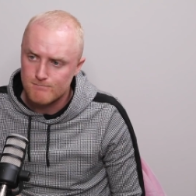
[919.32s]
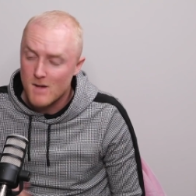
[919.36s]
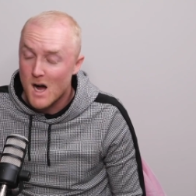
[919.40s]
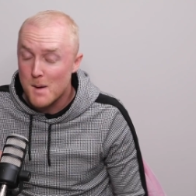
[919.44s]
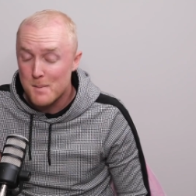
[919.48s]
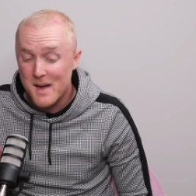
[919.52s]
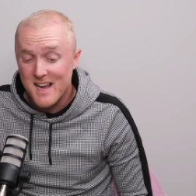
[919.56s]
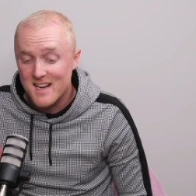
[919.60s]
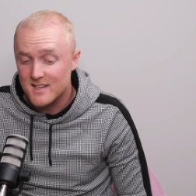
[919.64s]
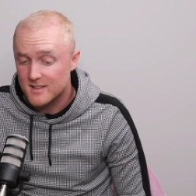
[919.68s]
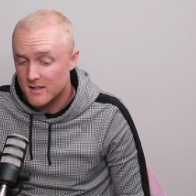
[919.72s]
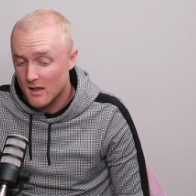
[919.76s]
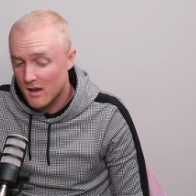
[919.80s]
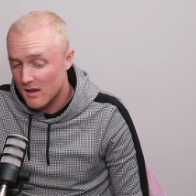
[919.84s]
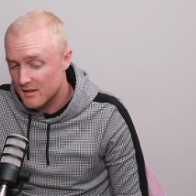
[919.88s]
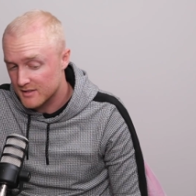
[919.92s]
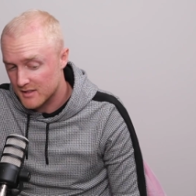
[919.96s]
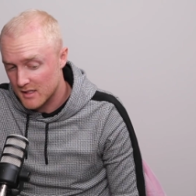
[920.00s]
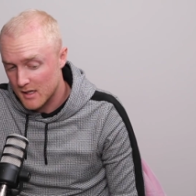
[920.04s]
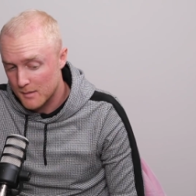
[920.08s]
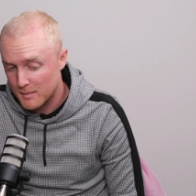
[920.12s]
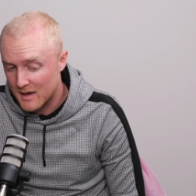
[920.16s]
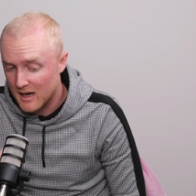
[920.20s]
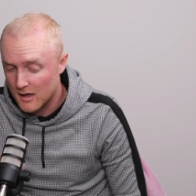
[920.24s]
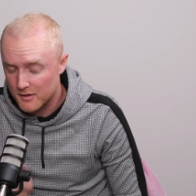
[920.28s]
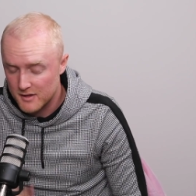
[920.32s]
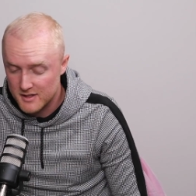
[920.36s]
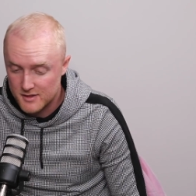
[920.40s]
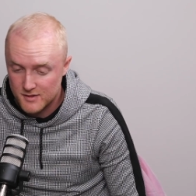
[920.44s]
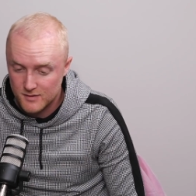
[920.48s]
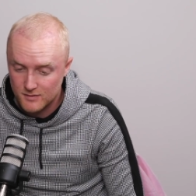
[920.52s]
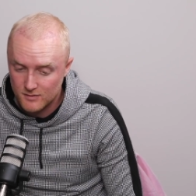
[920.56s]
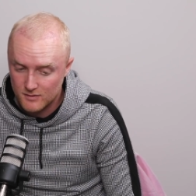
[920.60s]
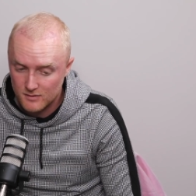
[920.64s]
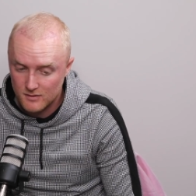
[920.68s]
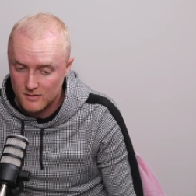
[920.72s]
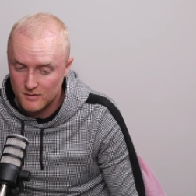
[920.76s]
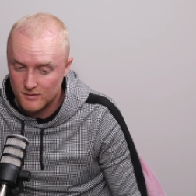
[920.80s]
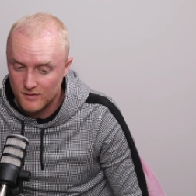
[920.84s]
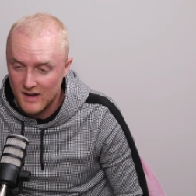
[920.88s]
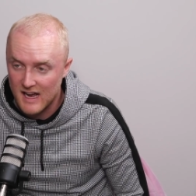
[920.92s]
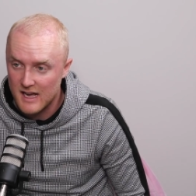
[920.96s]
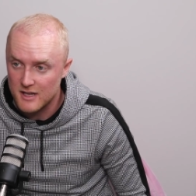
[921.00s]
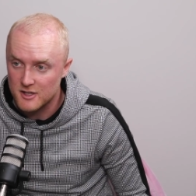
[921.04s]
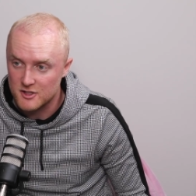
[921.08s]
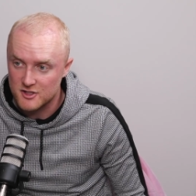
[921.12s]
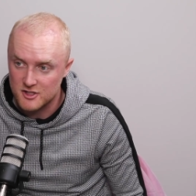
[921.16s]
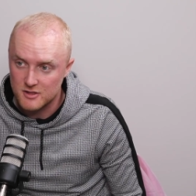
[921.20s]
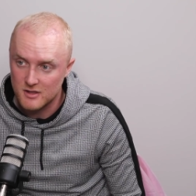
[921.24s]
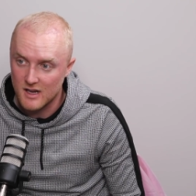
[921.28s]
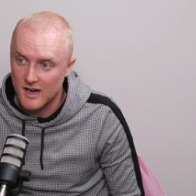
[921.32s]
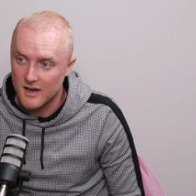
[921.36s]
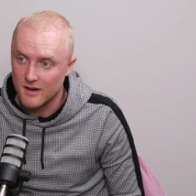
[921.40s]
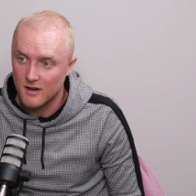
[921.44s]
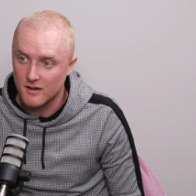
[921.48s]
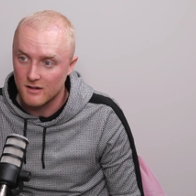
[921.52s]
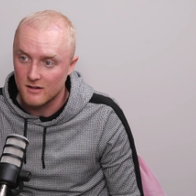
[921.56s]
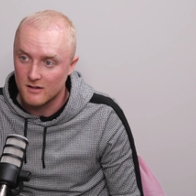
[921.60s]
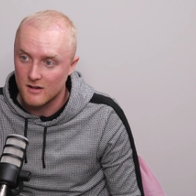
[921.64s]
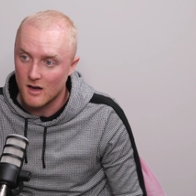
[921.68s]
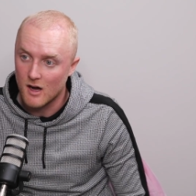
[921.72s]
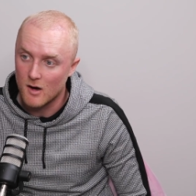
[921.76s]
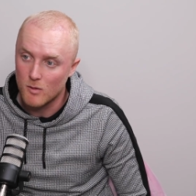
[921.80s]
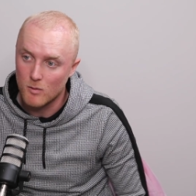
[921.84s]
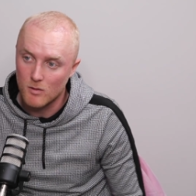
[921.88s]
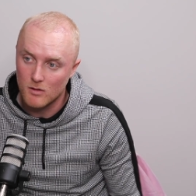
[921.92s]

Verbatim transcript: My mate's asking about this vag, and I,